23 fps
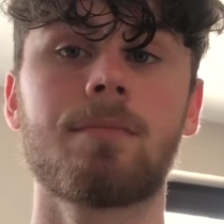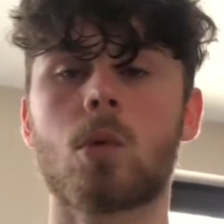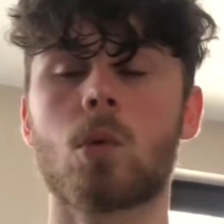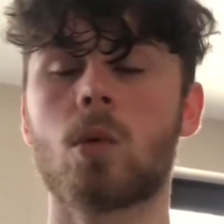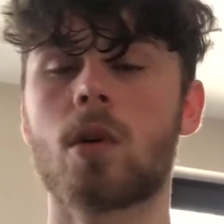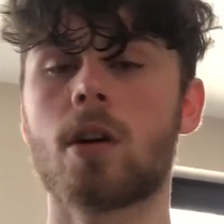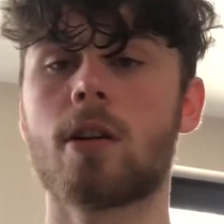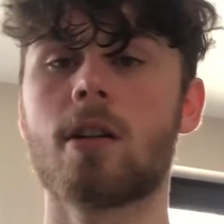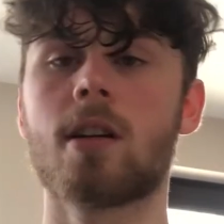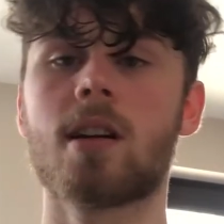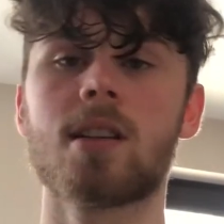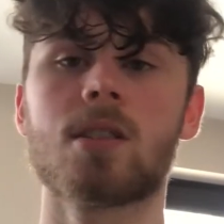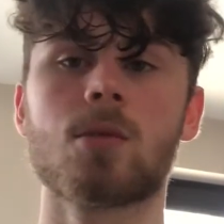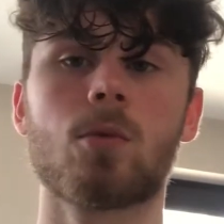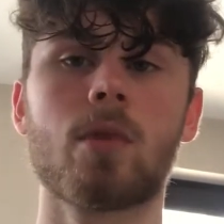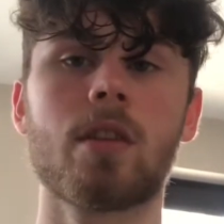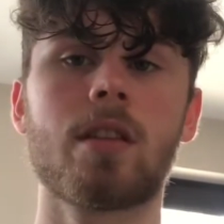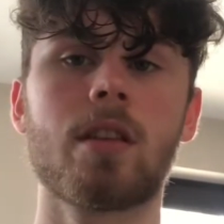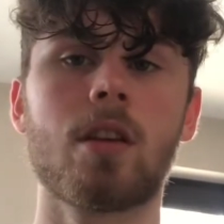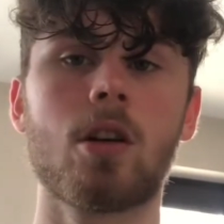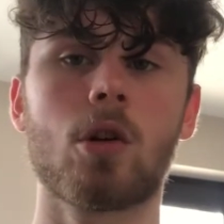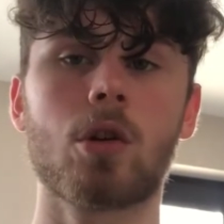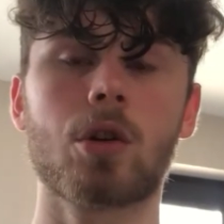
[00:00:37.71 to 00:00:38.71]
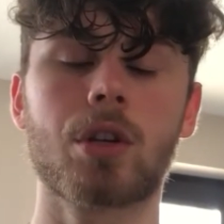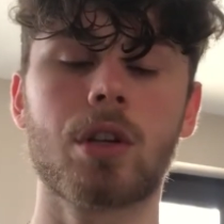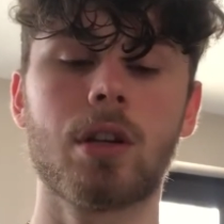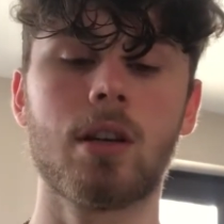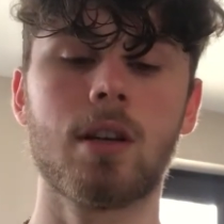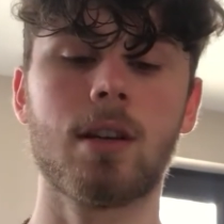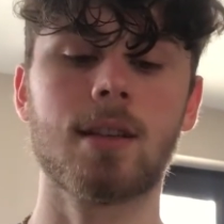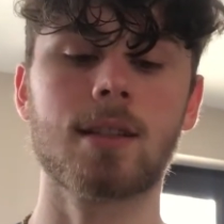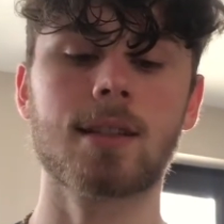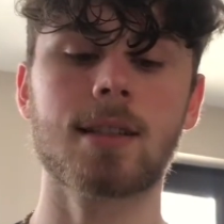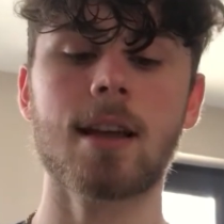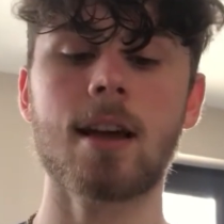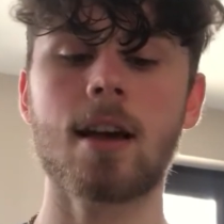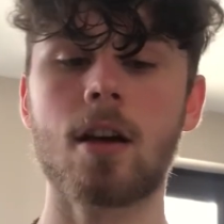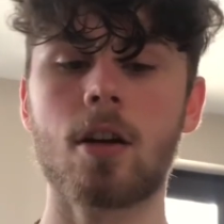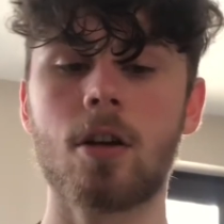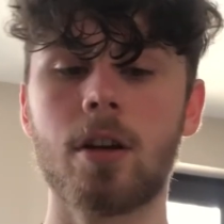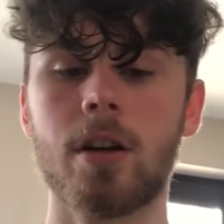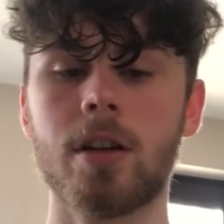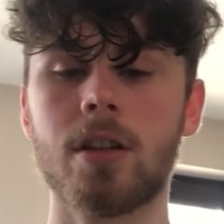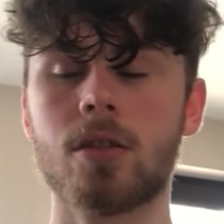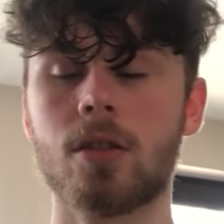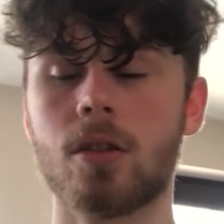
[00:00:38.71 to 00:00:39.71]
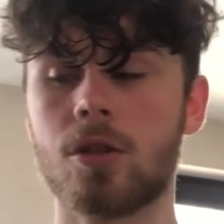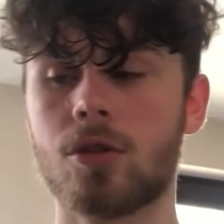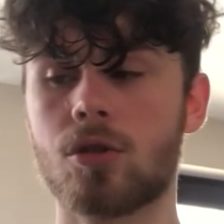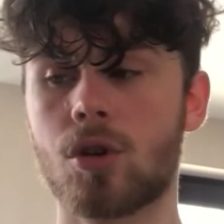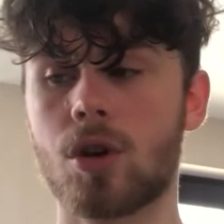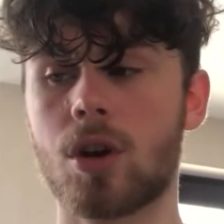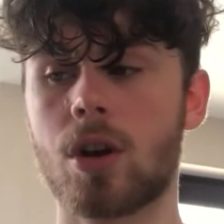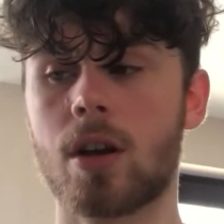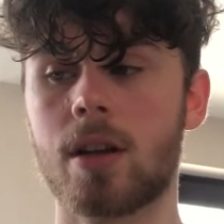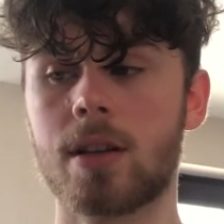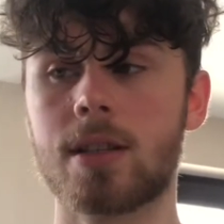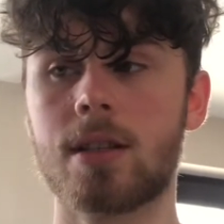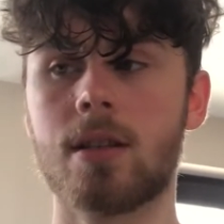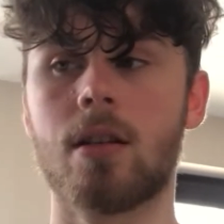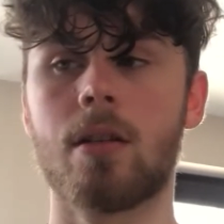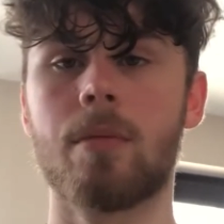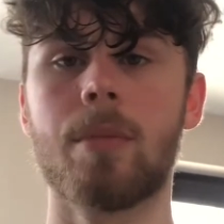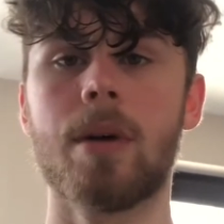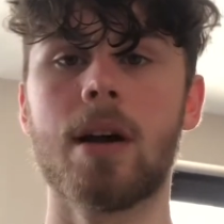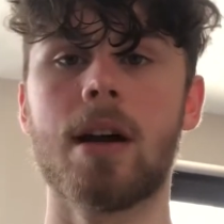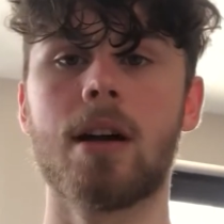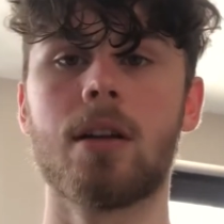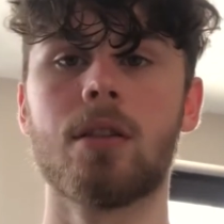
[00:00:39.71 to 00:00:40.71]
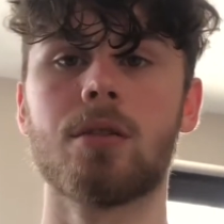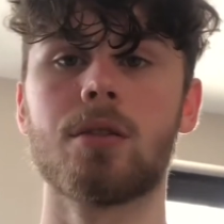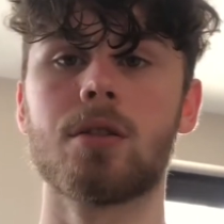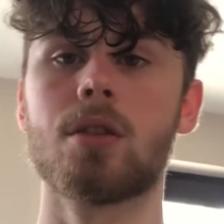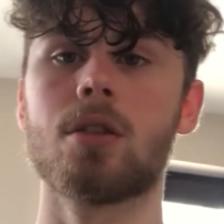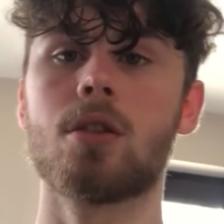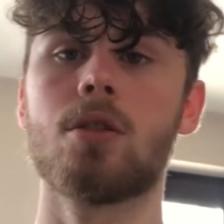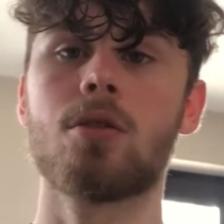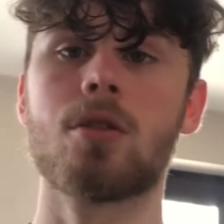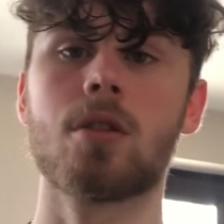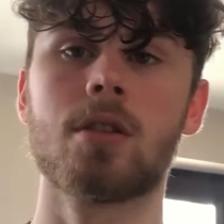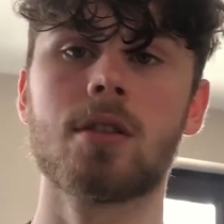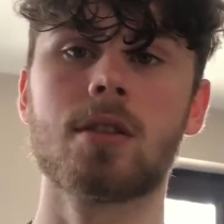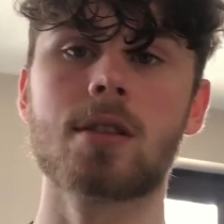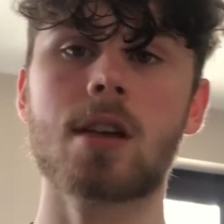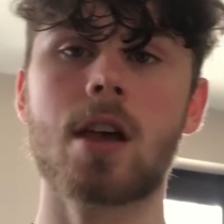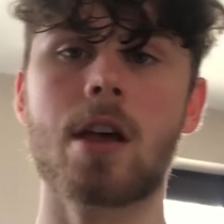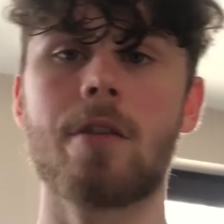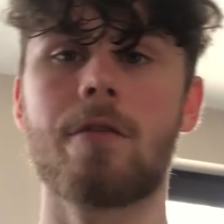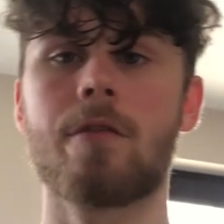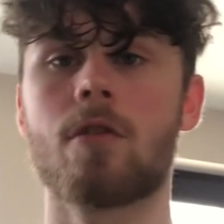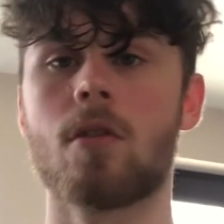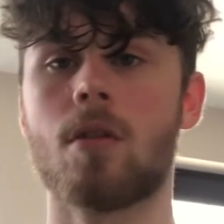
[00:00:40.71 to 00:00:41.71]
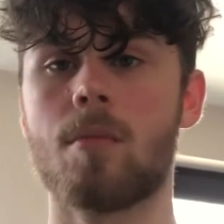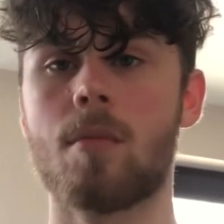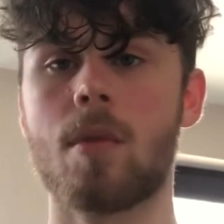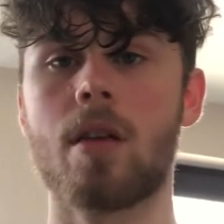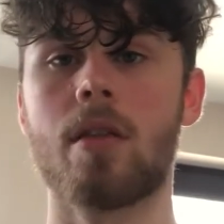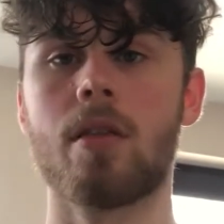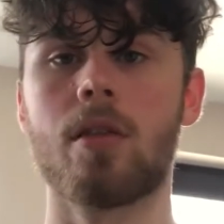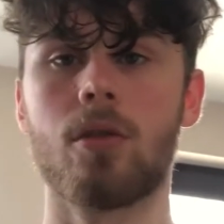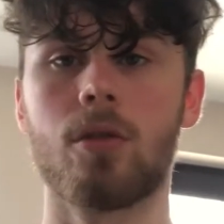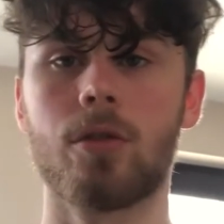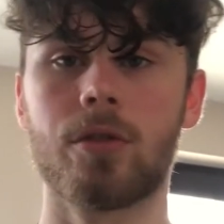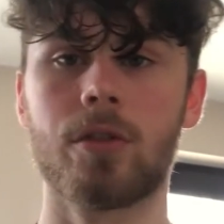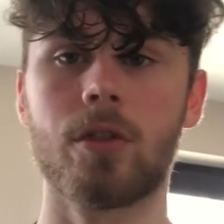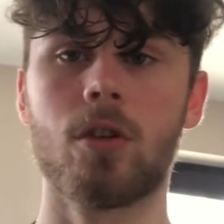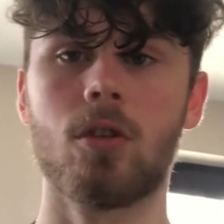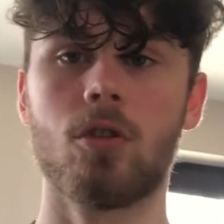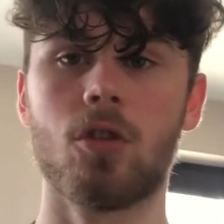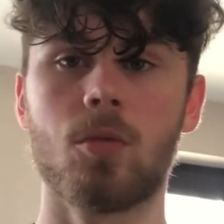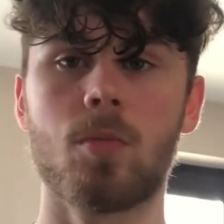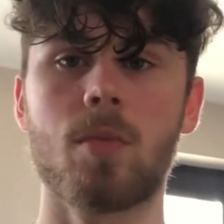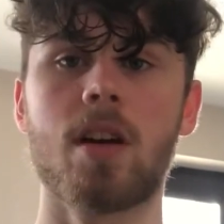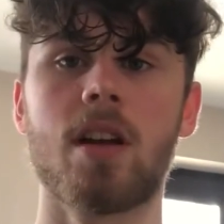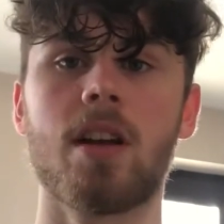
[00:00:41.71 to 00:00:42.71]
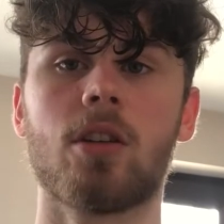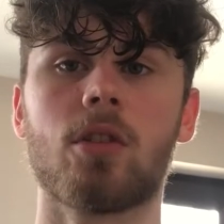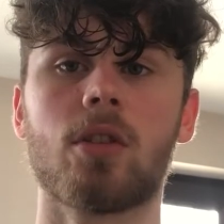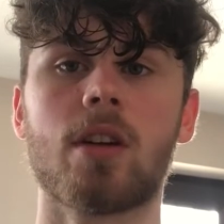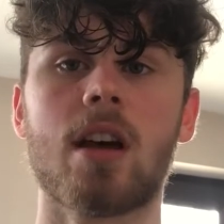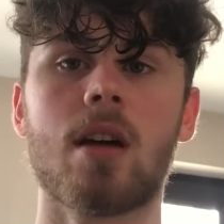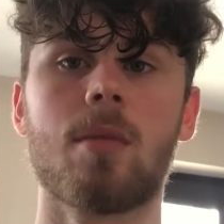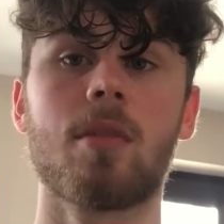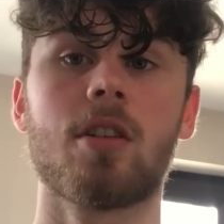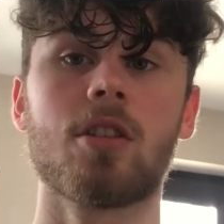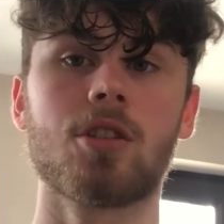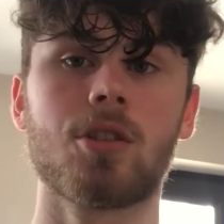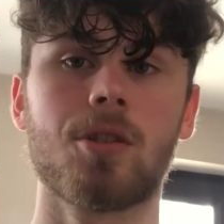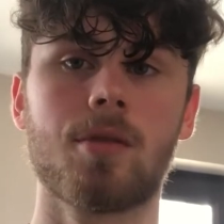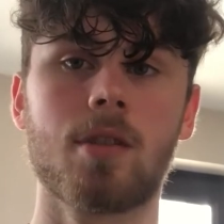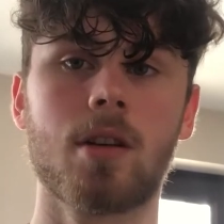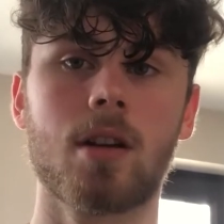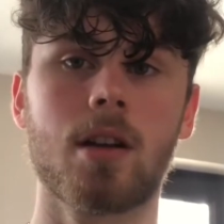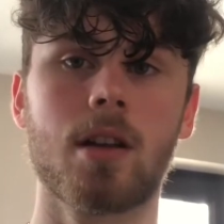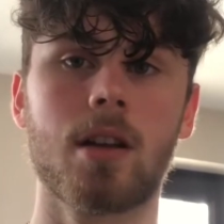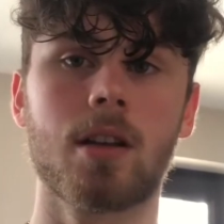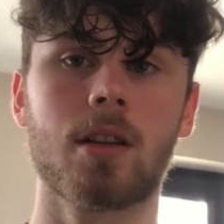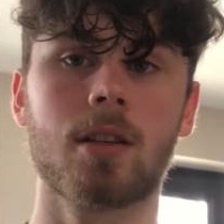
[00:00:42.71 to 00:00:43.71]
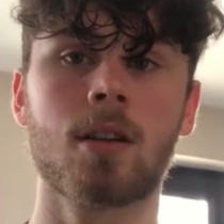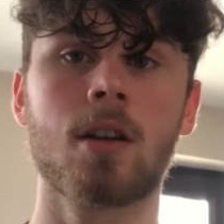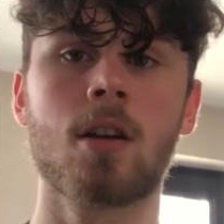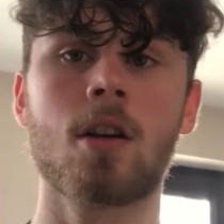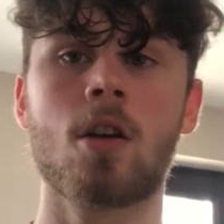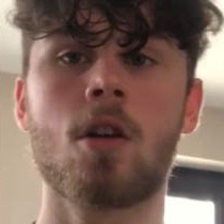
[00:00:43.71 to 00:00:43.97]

Whereas with the Oculus, at only £299, you can save for a month or two depending on how much you're earning,